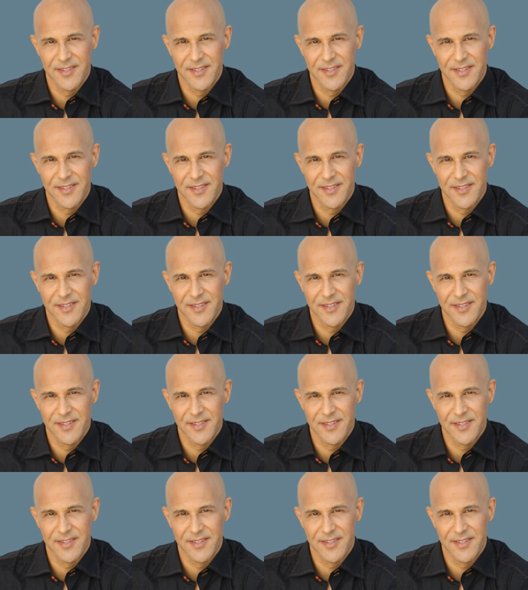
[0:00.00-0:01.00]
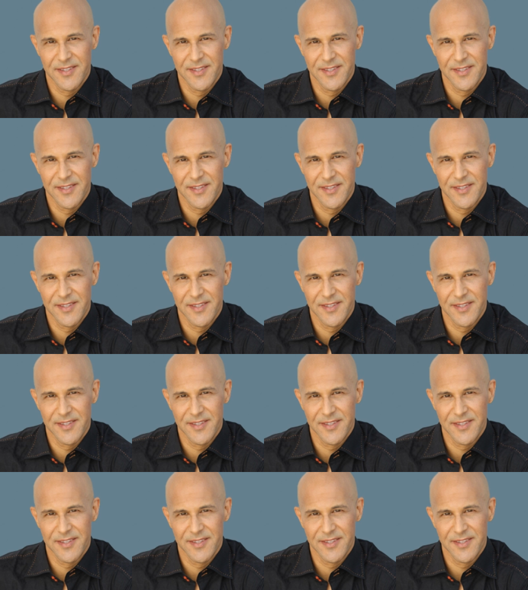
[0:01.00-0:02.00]

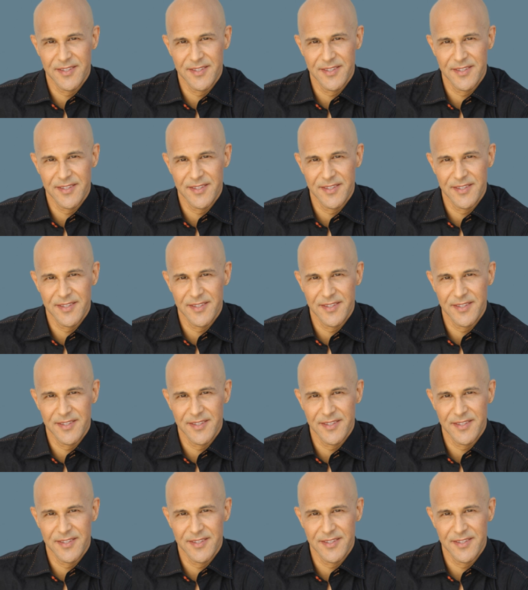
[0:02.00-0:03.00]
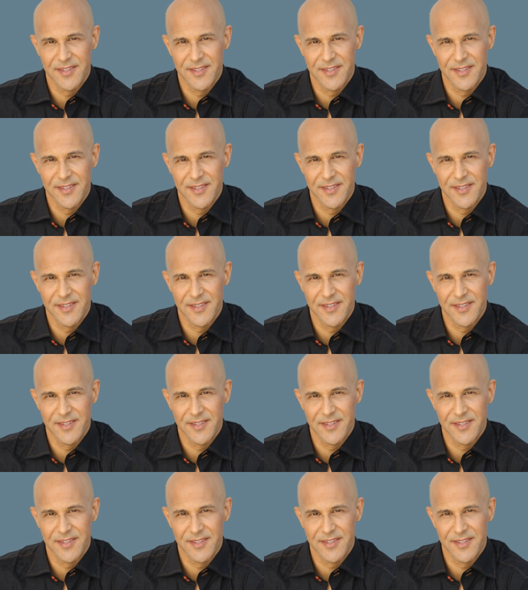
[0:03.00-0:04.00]

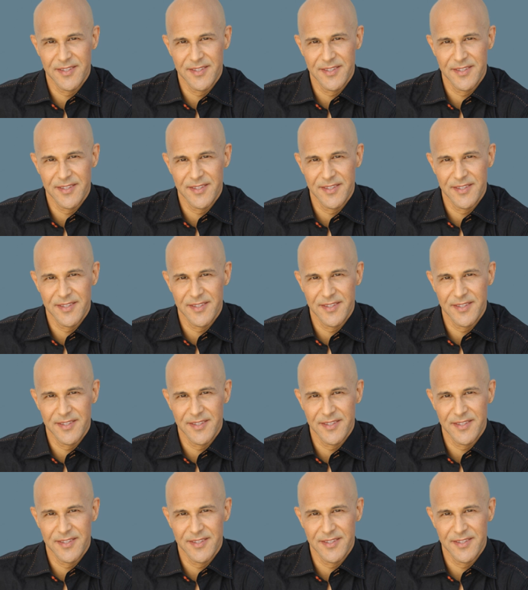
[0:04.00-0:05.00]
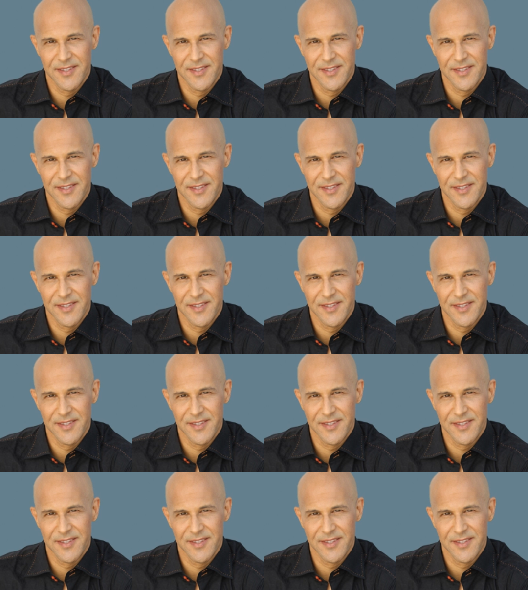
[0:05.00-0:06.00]

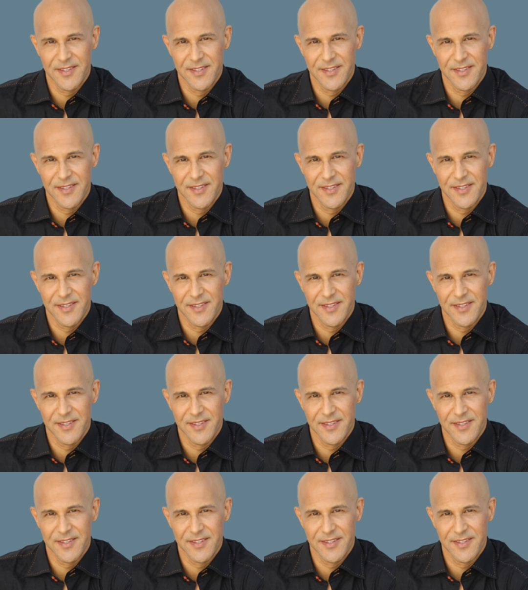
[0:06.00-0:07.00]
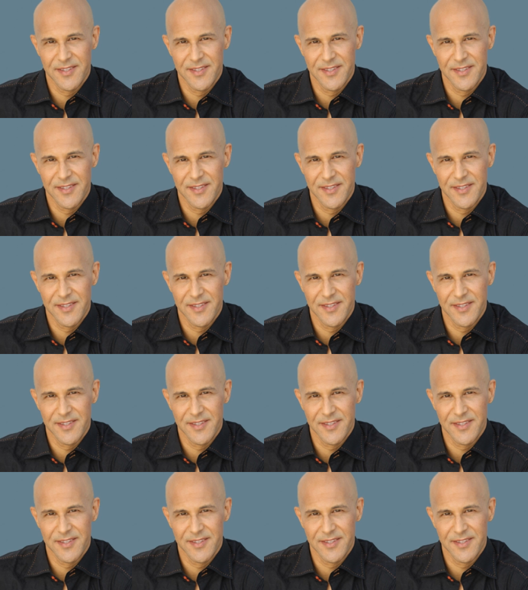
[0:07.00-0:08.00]
The face doesn't move, so there is nothing to read.